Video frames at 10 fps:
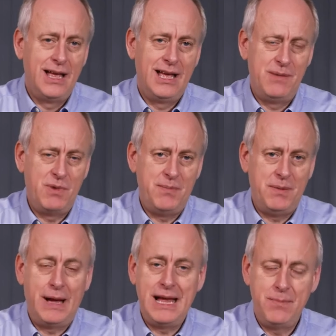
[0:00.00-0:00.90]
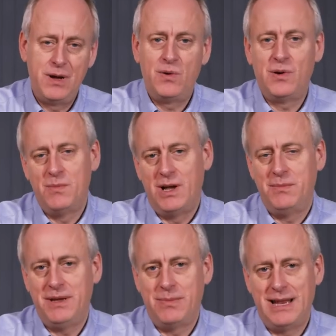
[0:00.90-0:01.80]
It might be paper or it
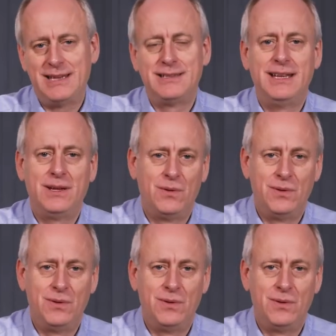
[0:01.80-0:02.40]
might be plastic,